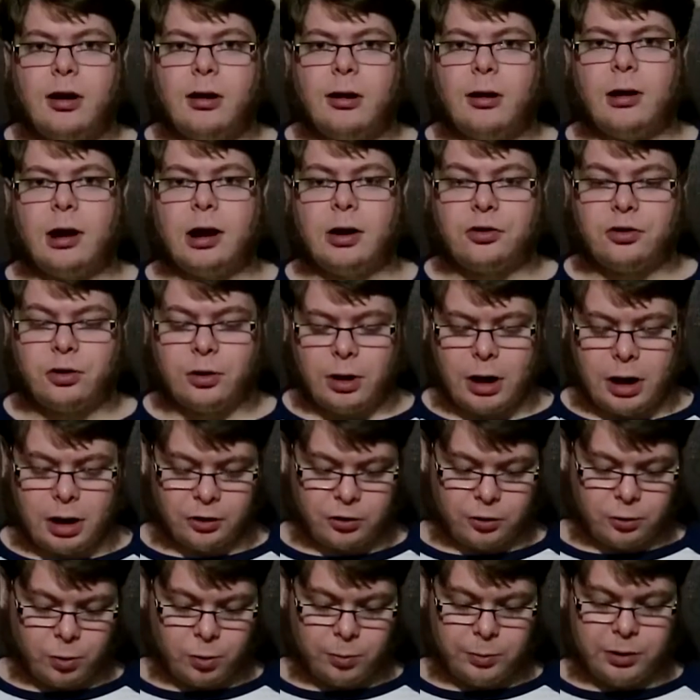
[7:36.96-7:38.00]
Alright, so
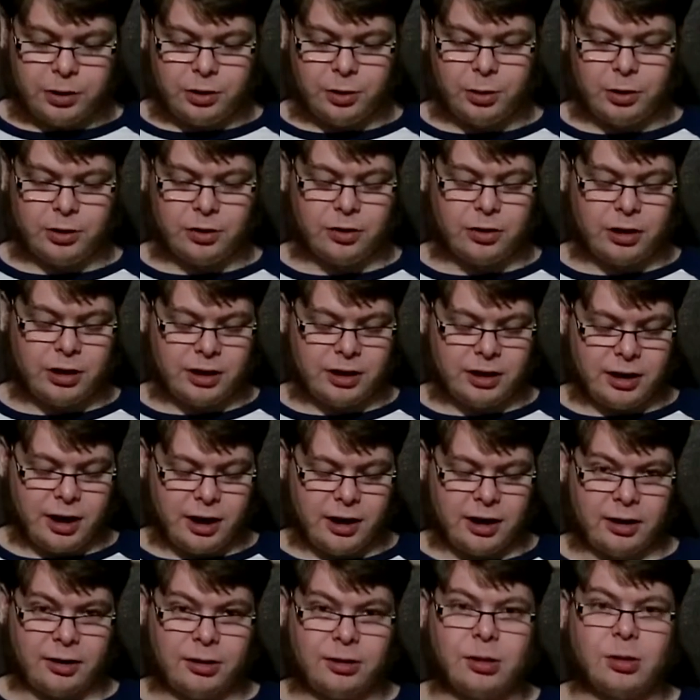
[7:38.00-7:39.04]
next we'll be doing
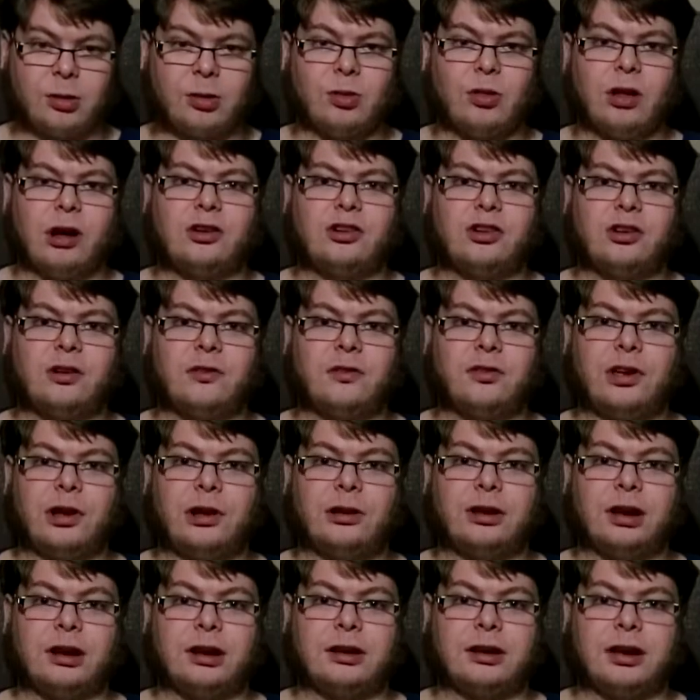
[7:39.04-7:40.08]
the Legend of
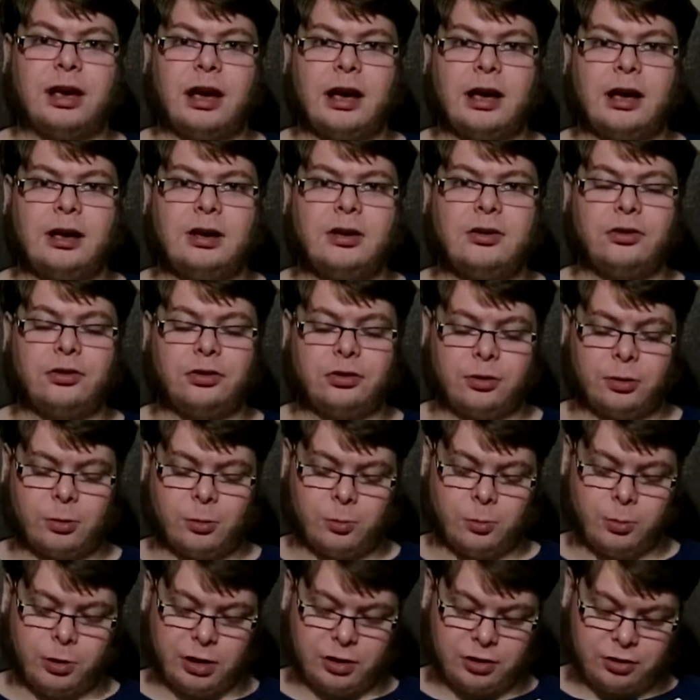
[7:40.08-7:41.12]
Zelda case,
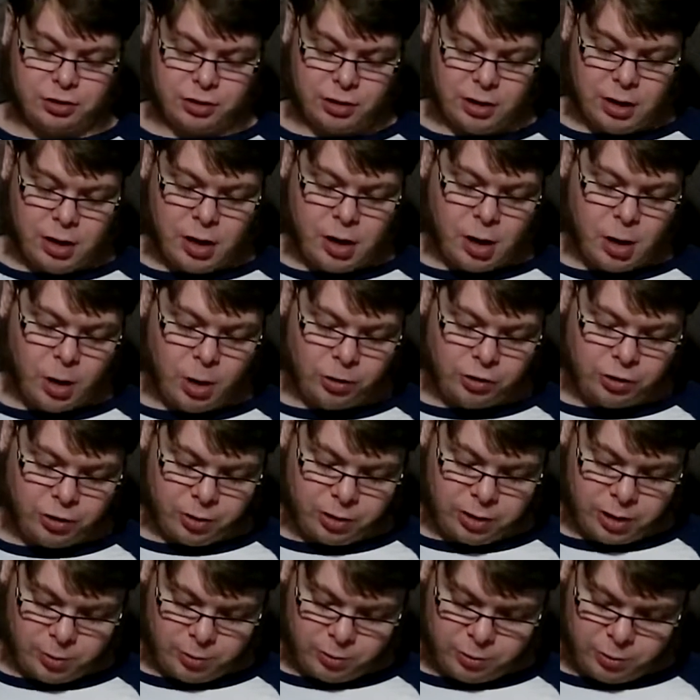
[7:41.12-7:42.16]
which also
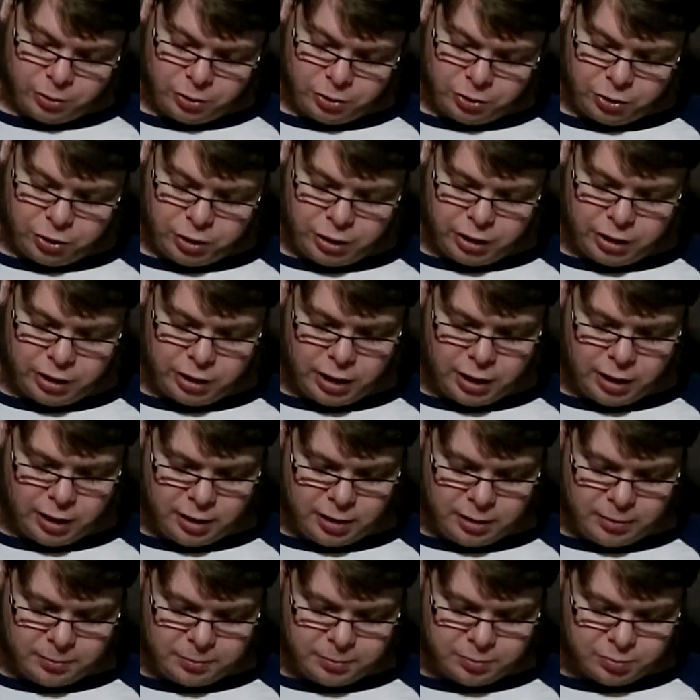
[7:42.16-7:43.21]
comes with
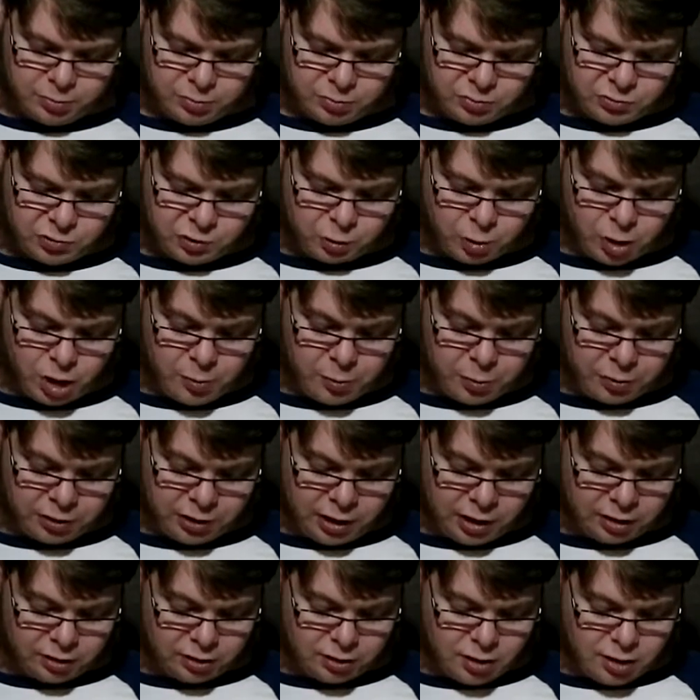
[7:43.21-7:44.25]
the screen
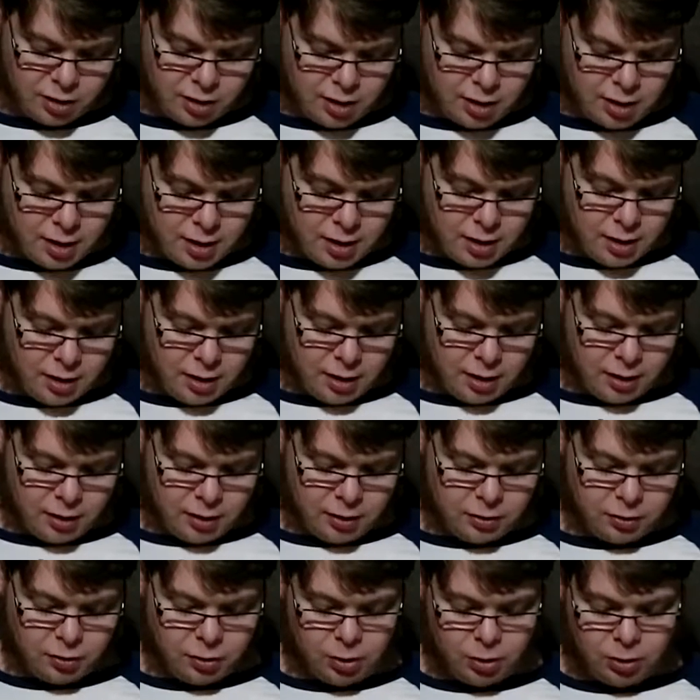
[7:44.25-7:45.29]
protector,
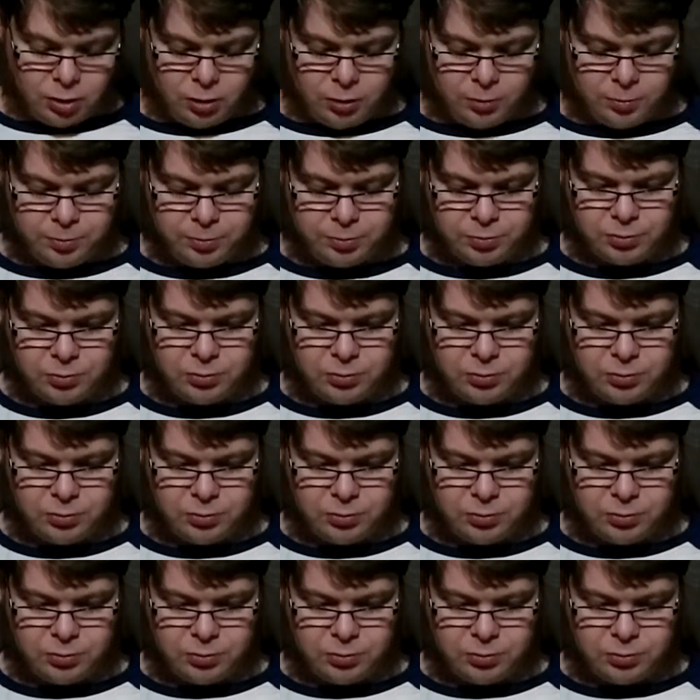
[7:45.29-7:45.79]
little